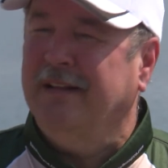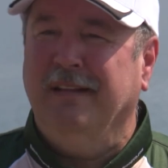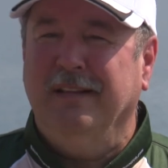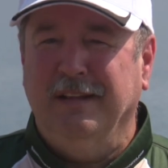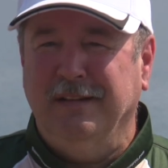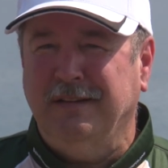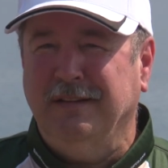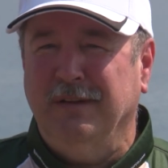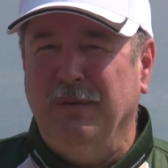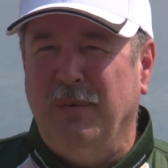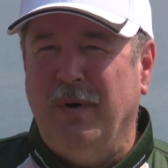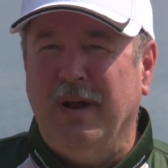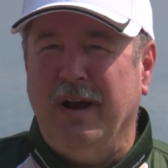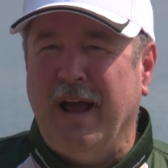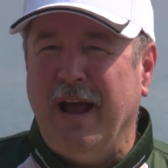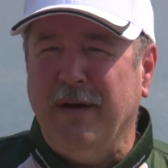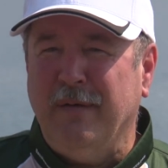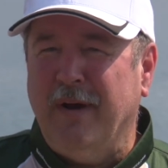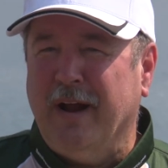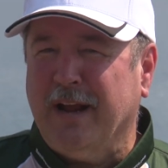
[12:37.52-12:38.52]
this is the one
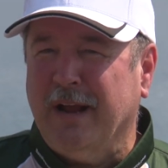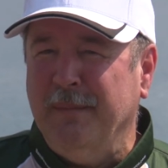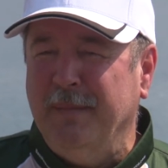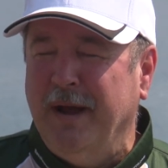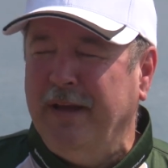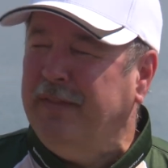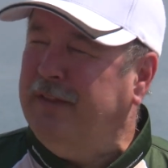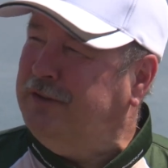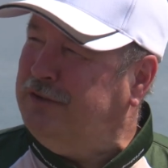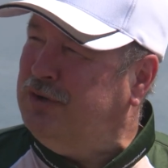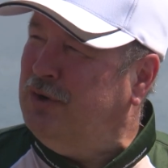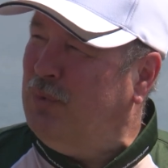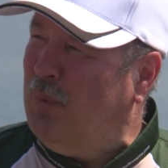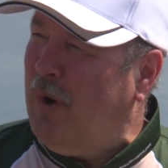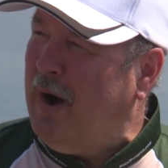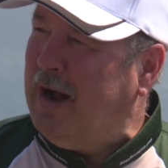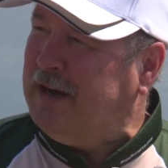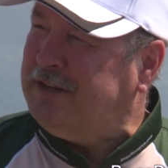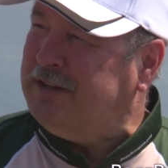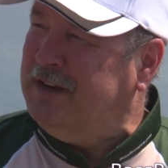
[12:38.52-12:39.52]
I recommend that you
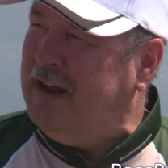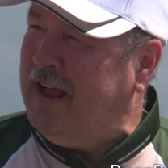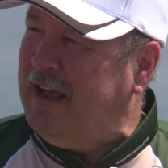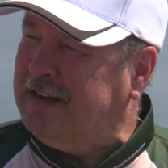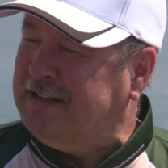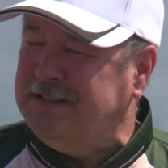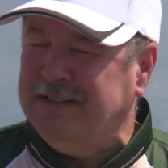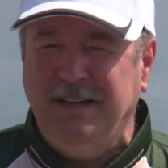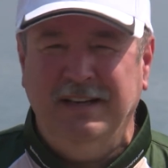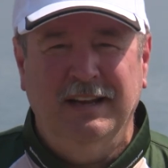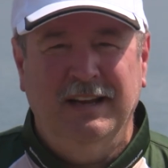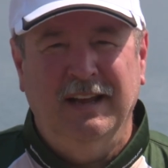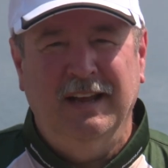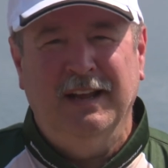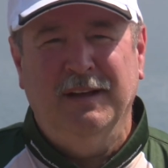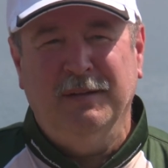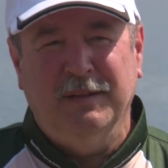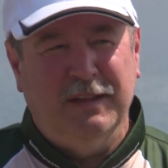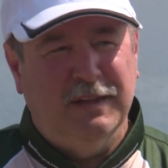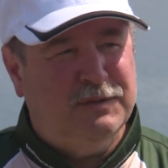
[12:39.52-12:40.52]
watch next.
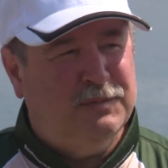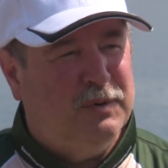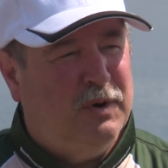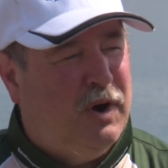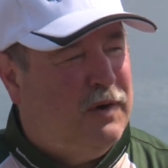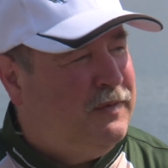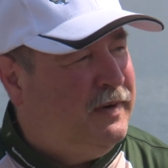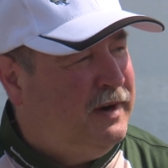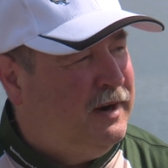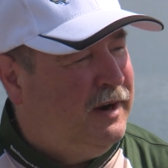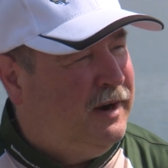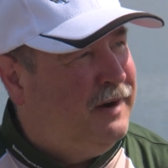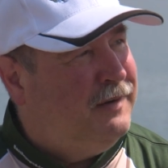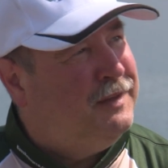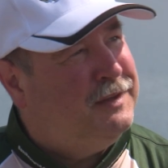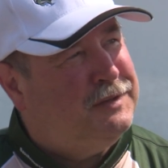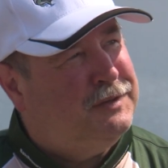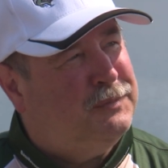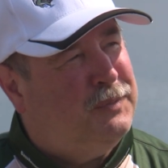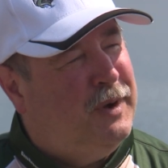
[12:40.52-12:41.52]
This one over here,
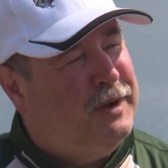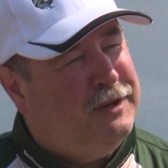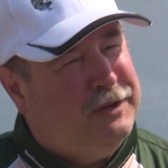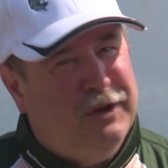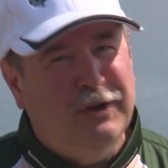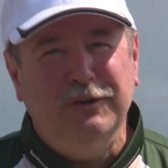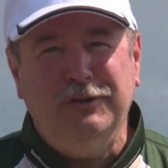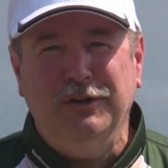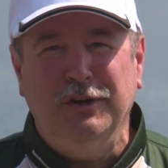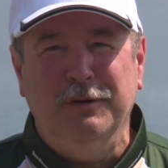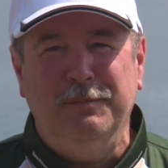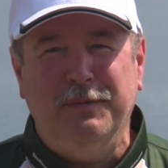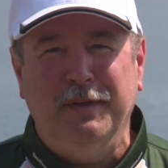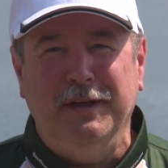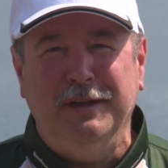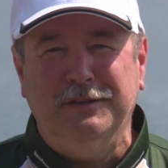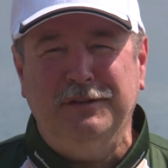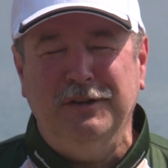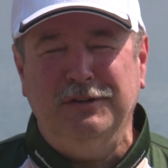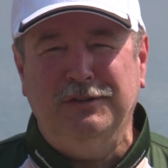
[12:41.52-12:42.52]
this is what YouTube
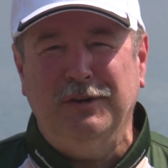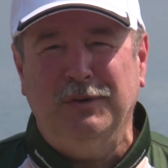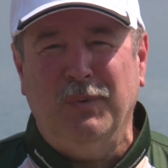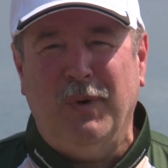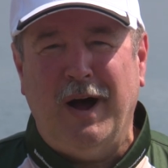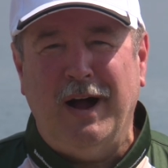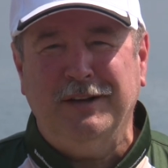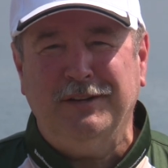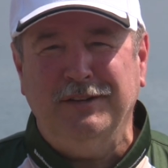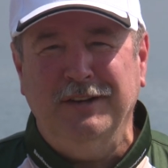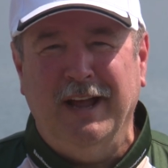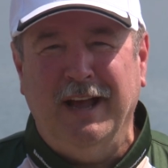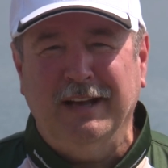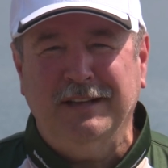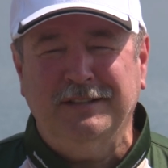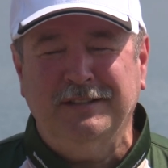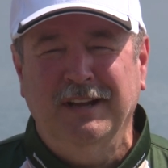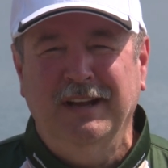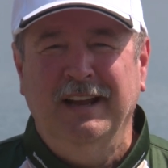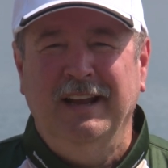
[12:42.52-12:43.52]
thinks you should watch
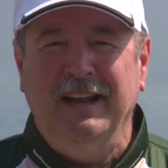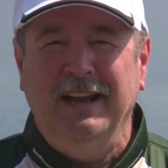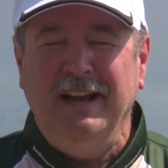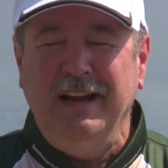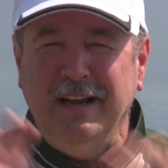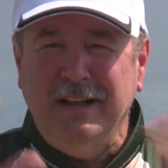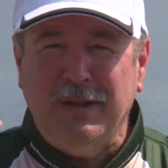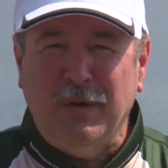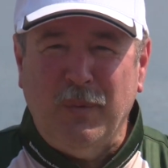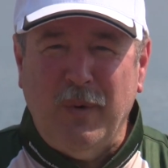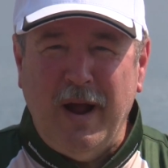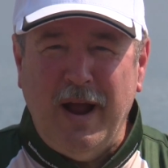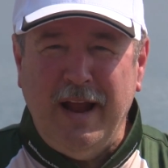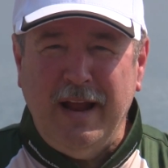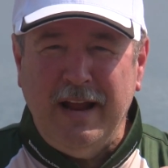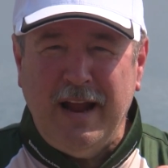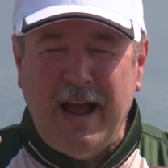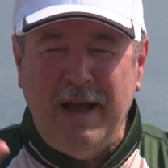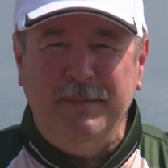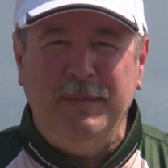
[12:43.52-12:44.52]
next. Either
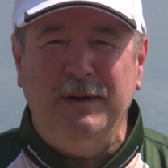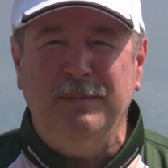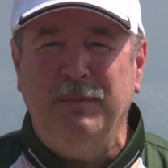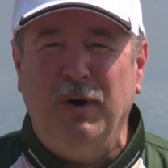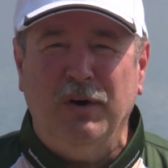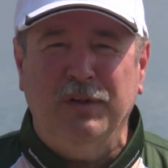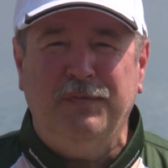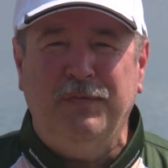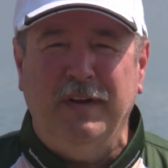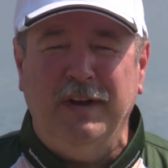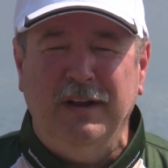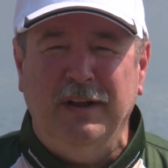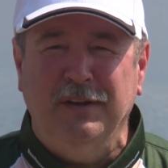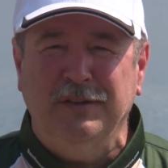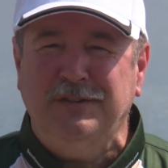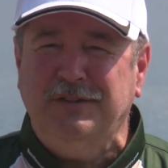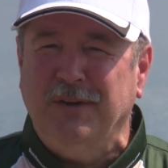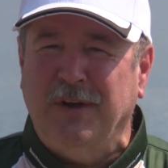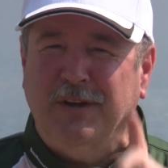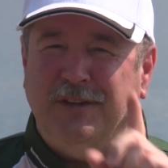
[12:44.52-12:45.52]
way, I'm in both
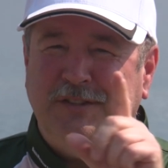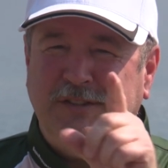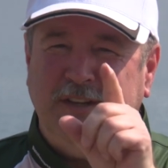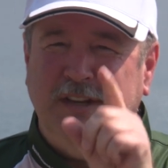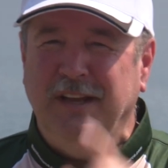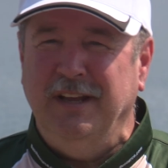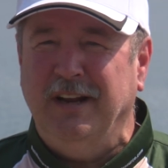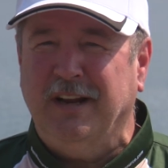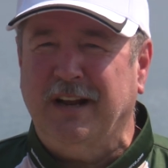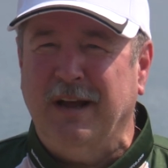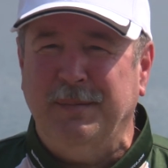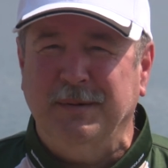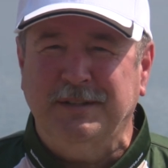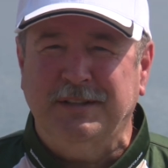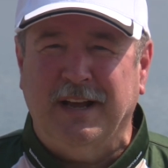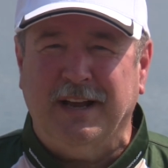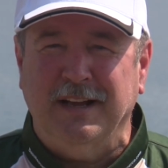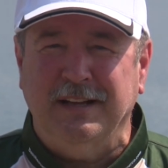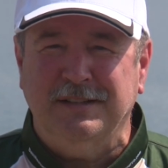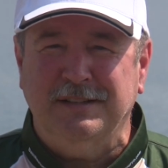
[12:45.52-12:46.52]
videos, so I'll see you in a couple
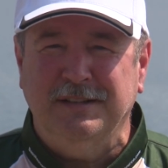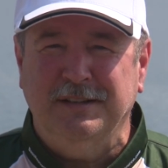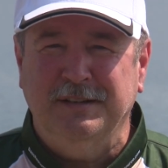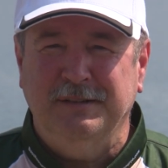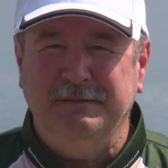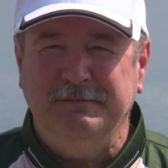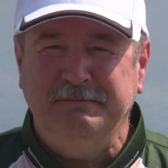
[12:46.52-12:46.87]
seconds.